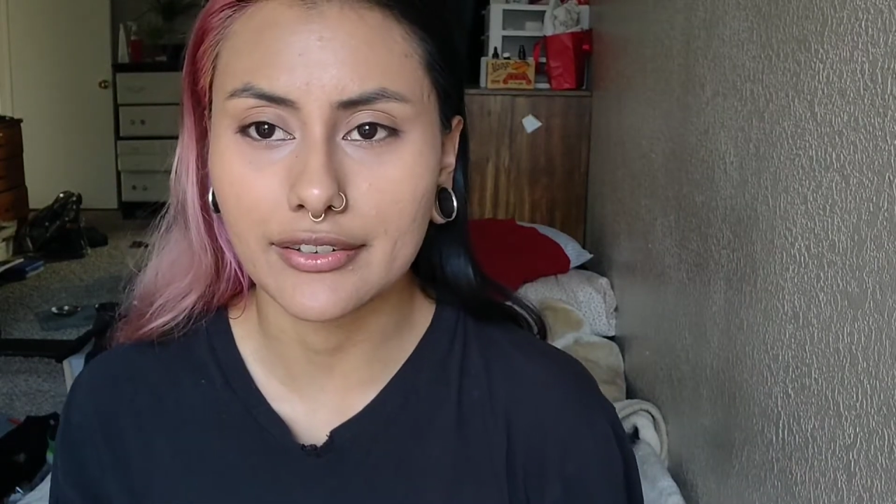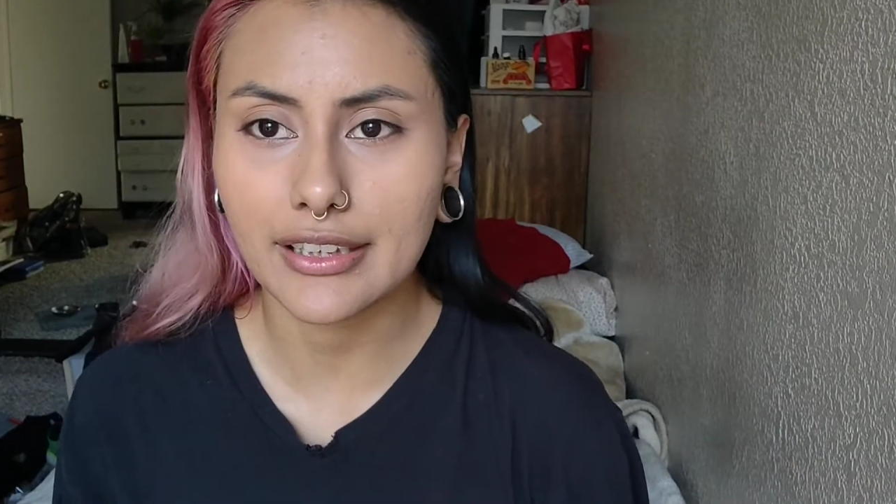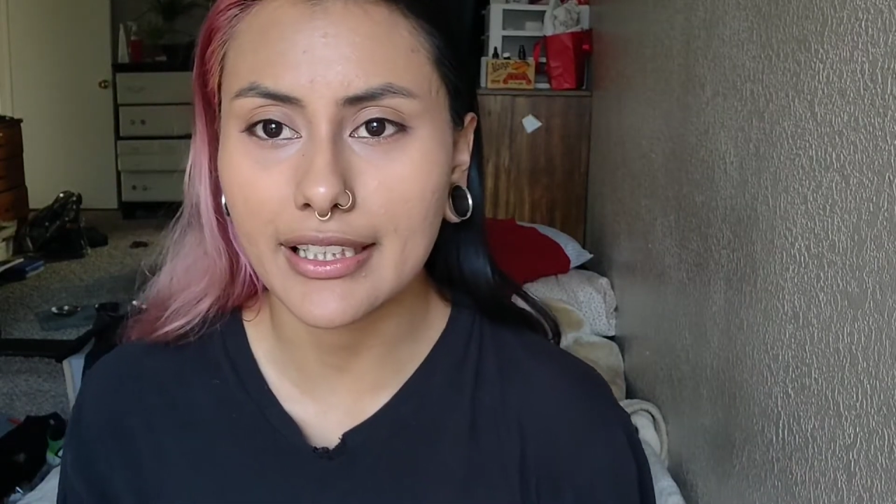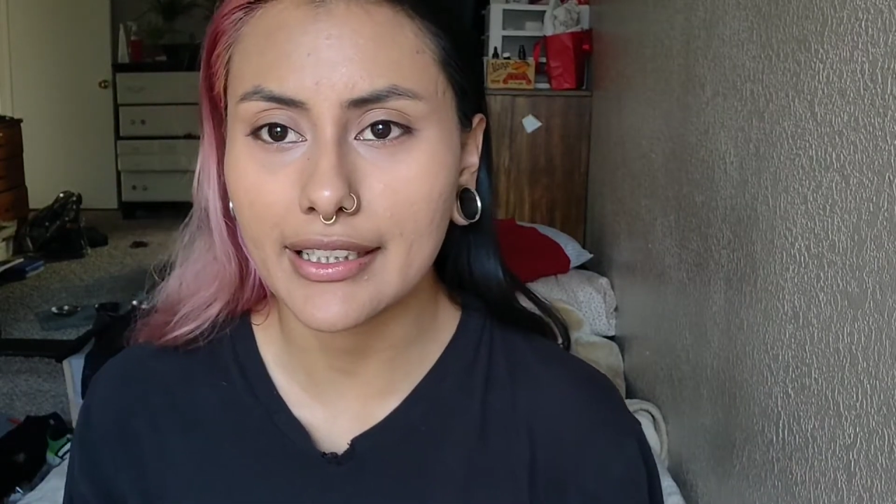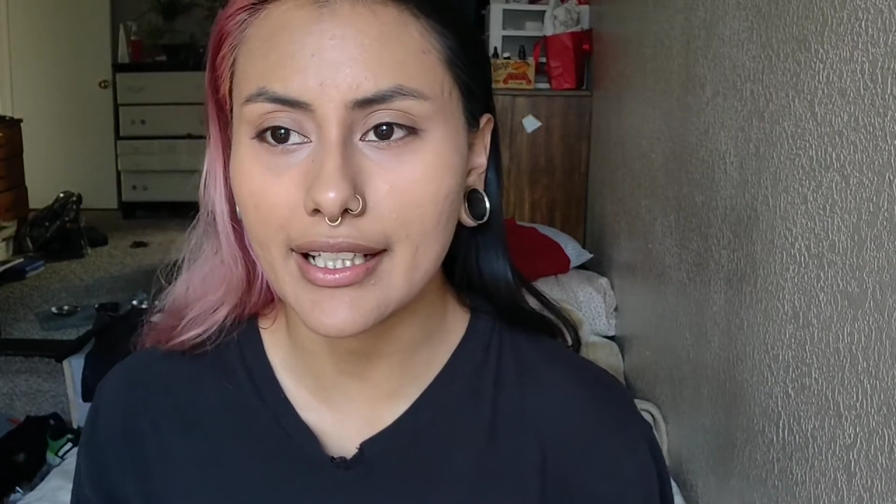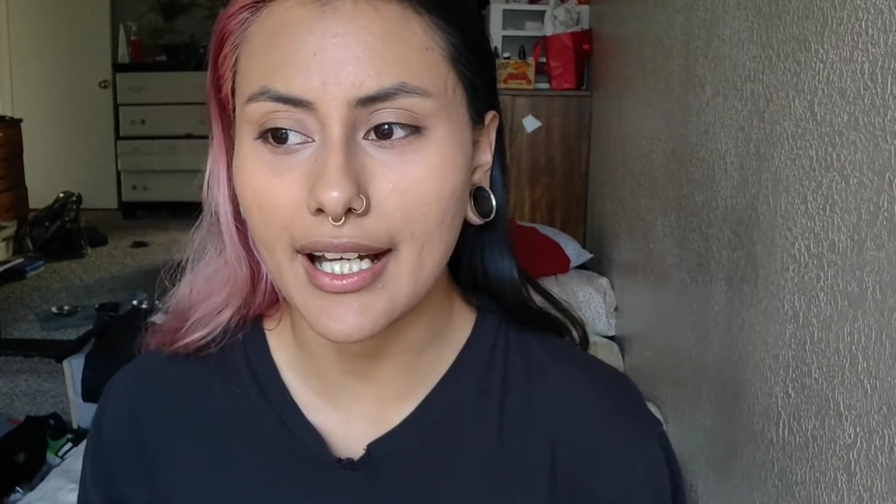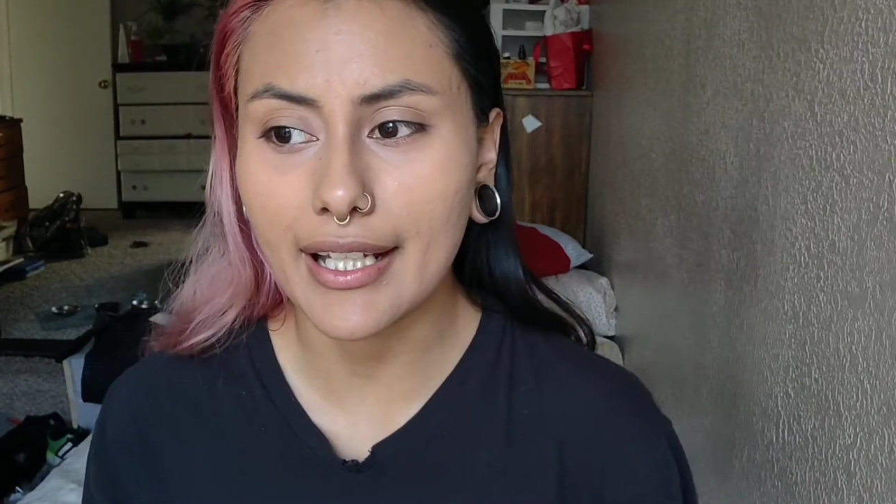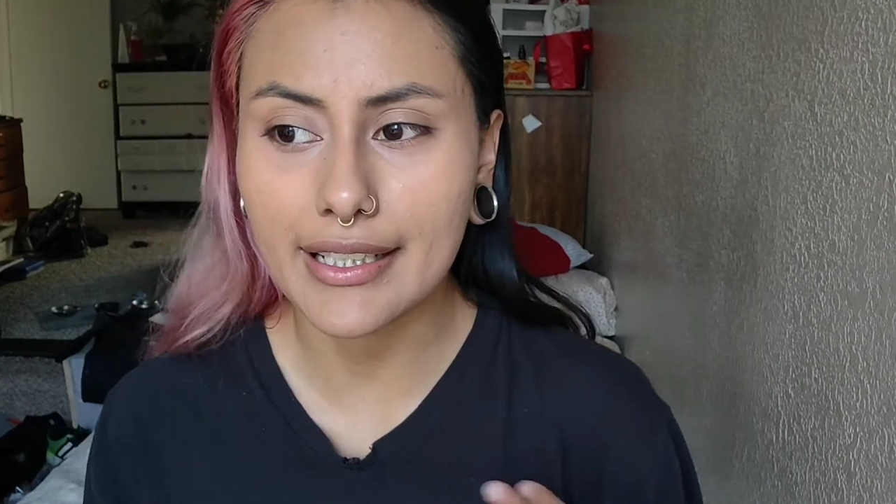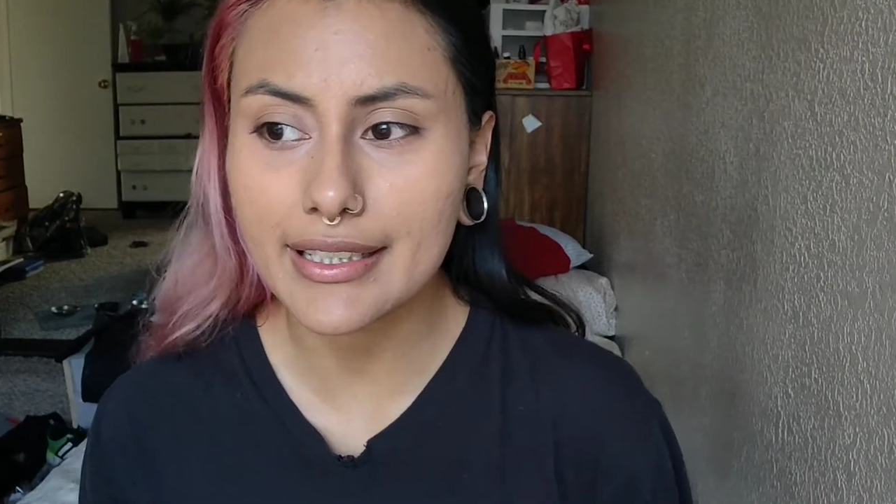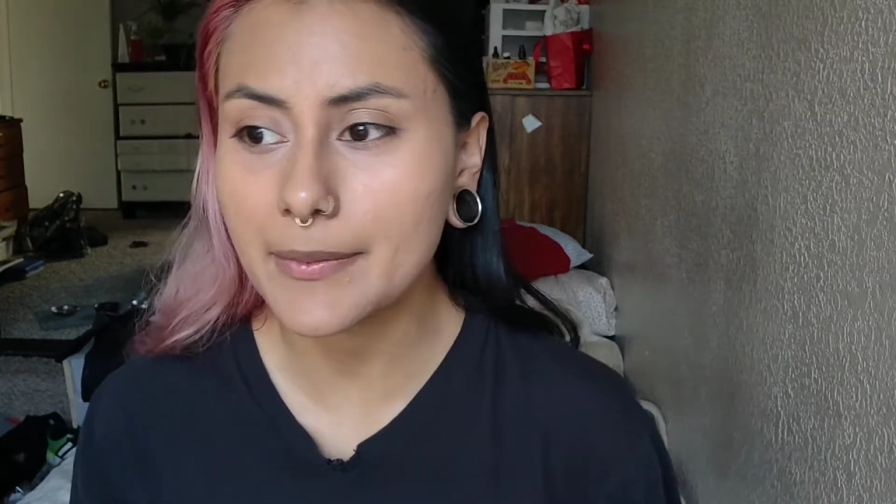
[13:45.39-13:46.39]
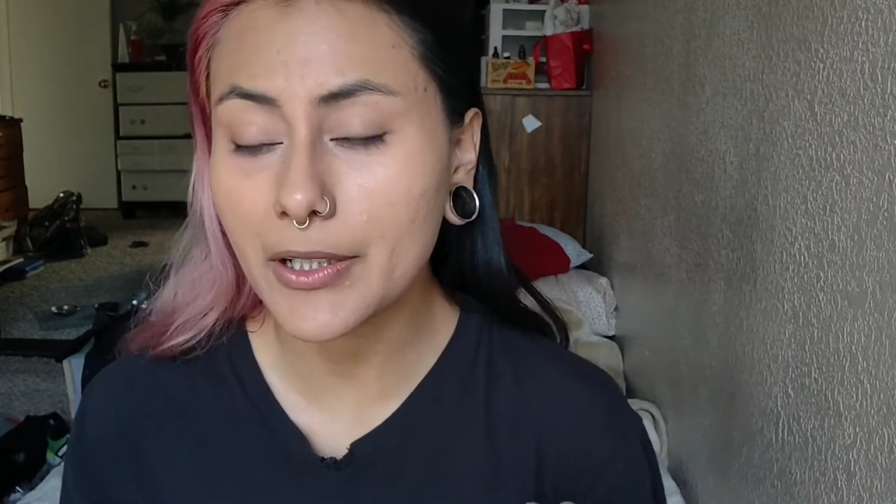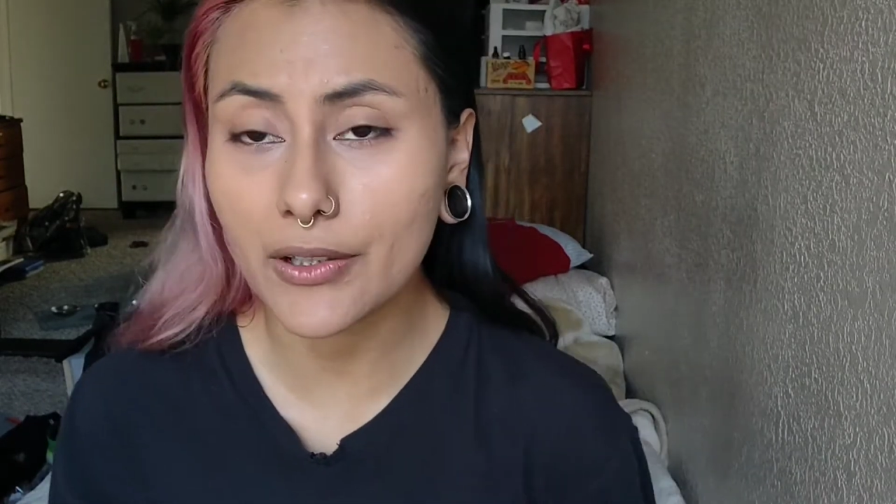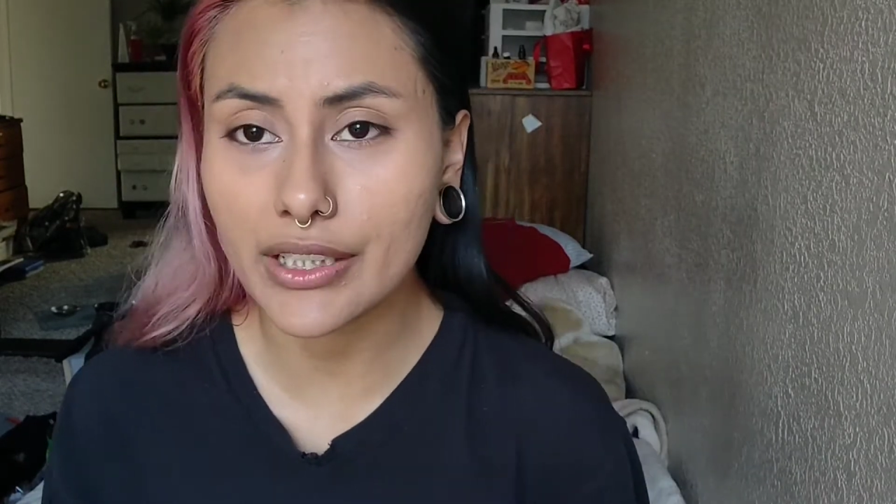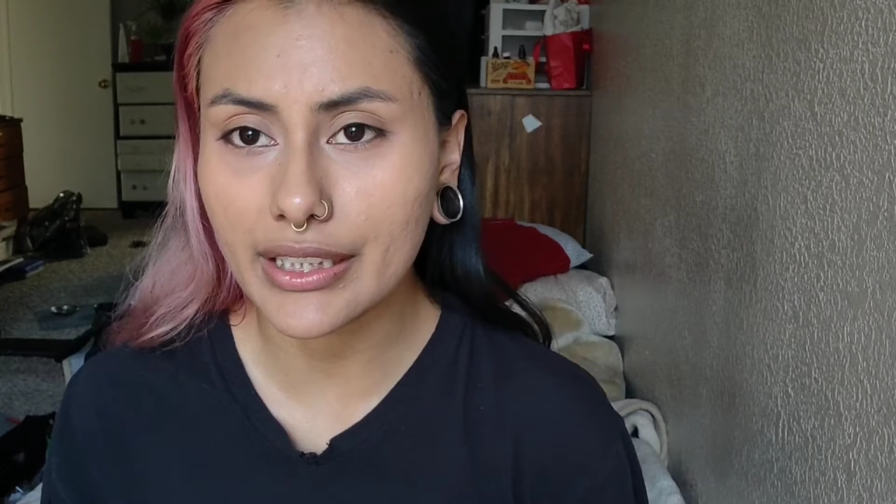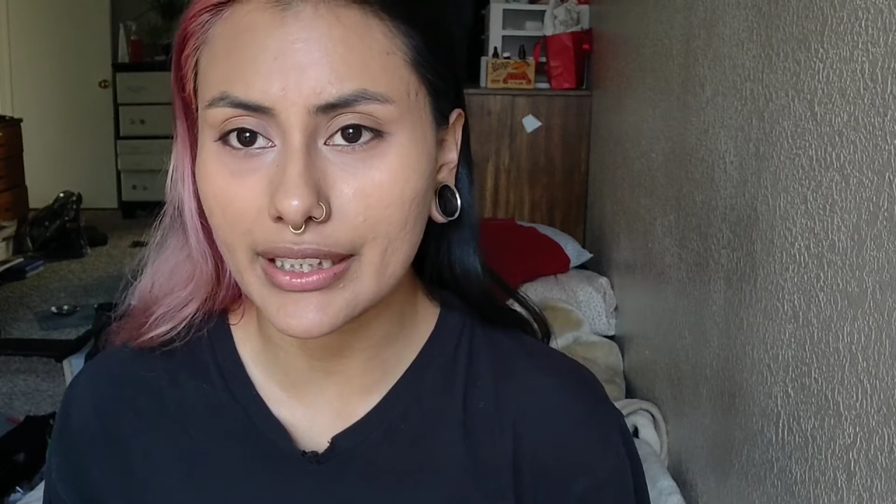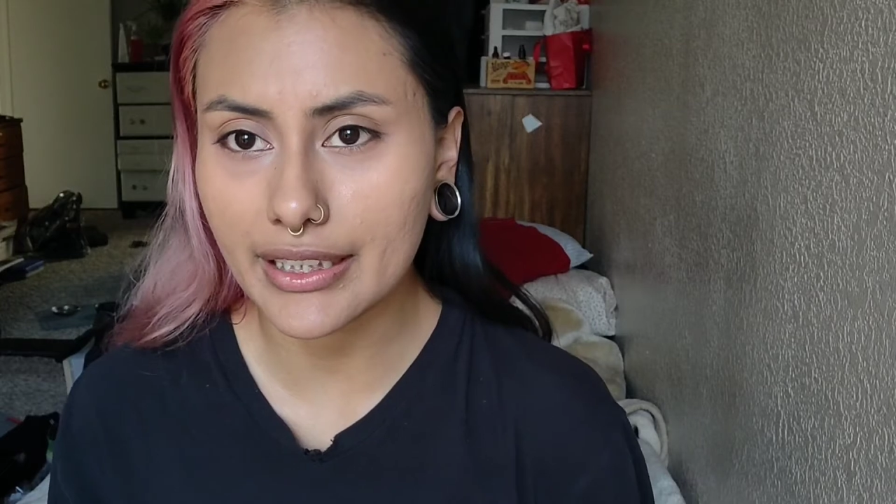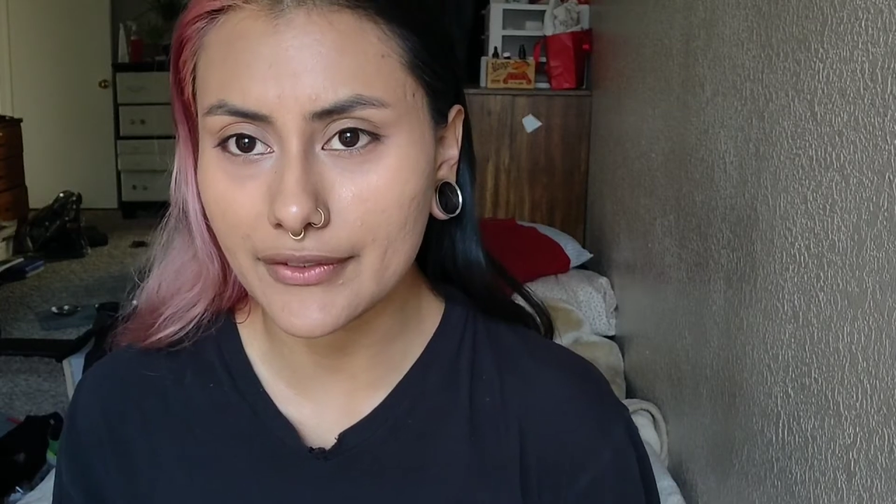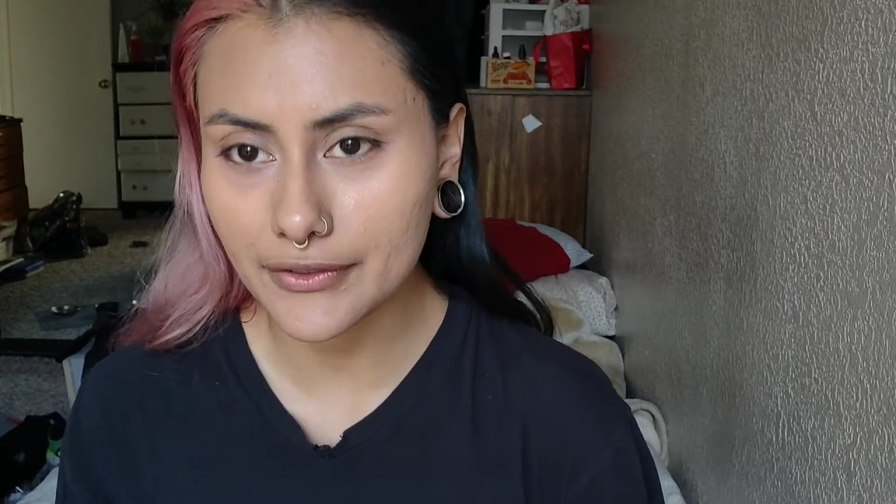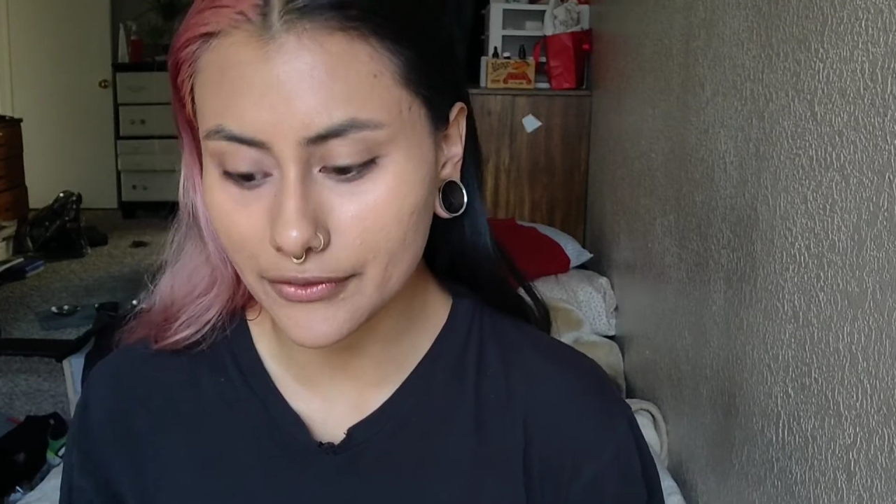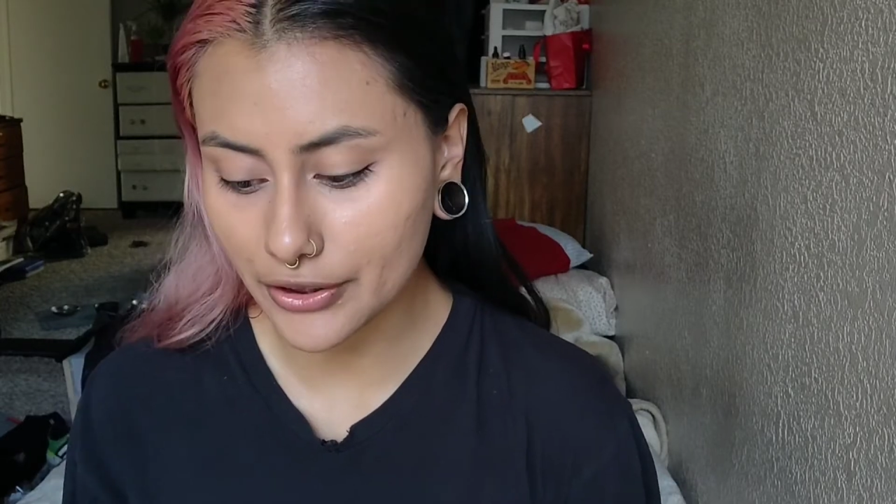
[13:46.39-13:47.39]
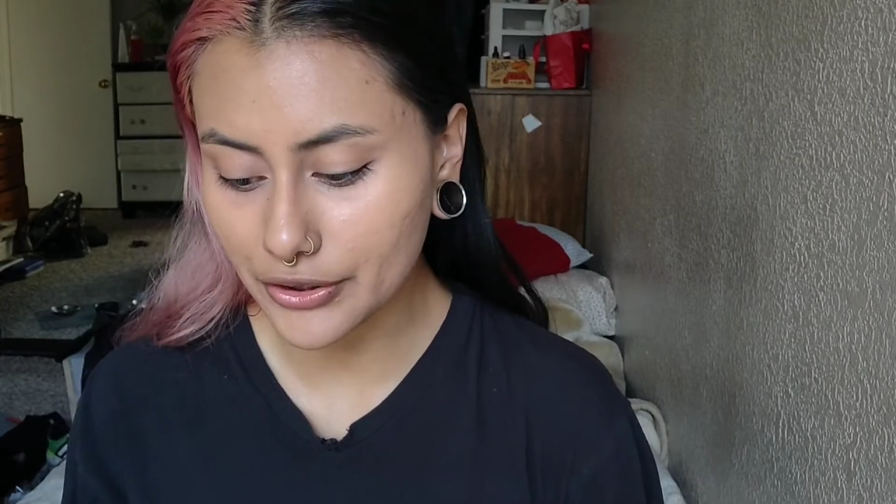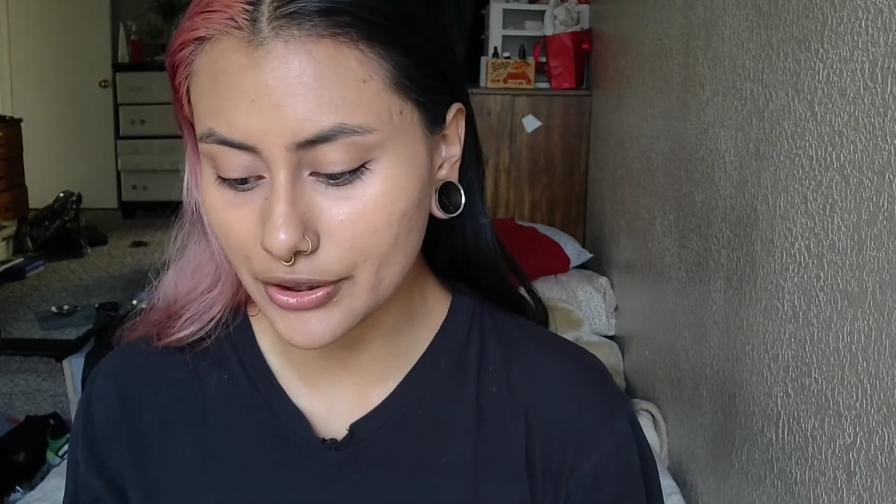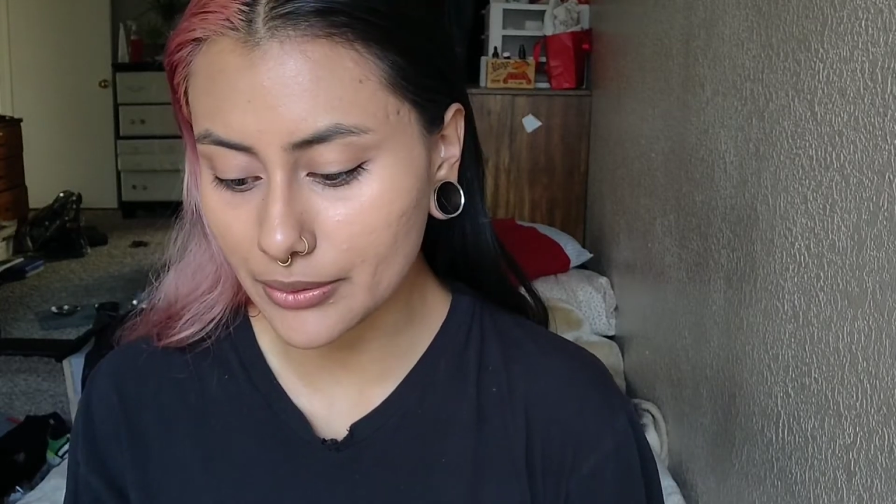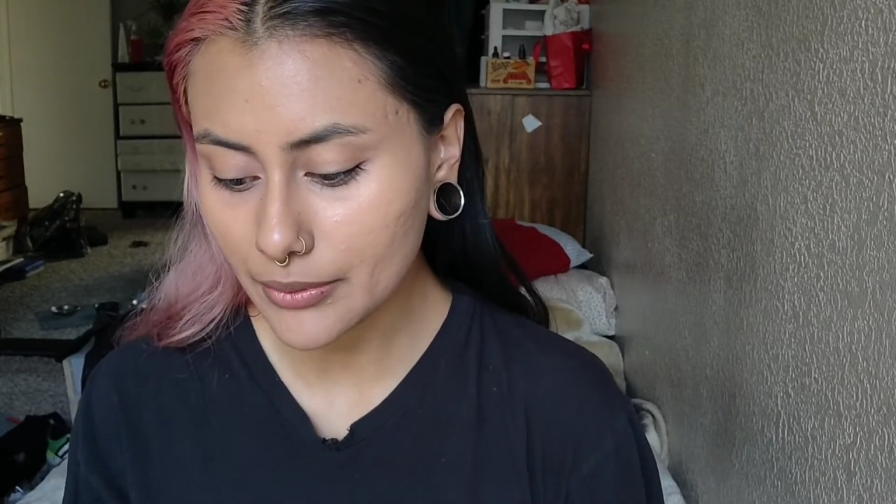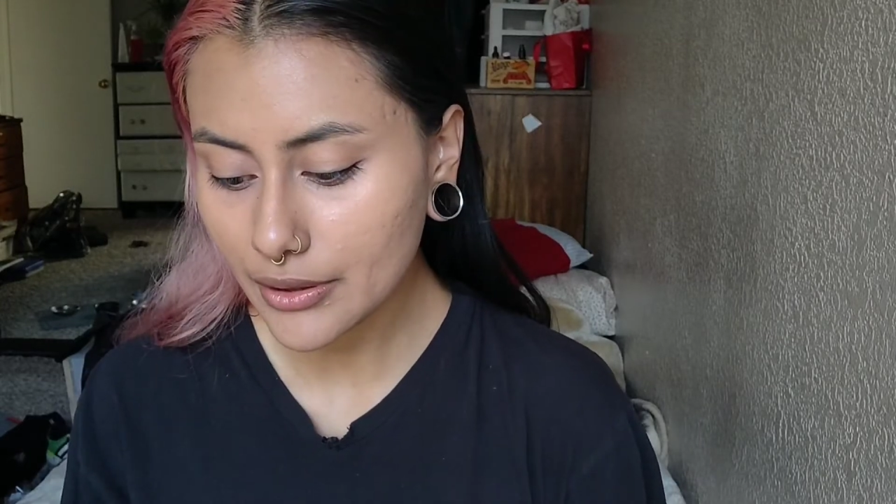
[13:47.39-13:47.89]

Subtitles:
like I can keep going and get even further.